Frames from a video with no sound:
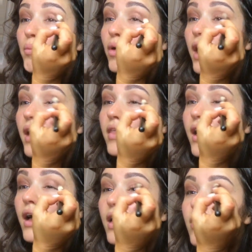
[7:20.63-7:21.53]
pray
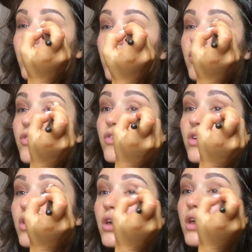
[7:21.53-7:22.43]
that there's
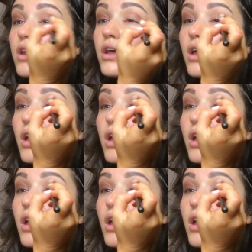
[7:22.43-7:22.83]
good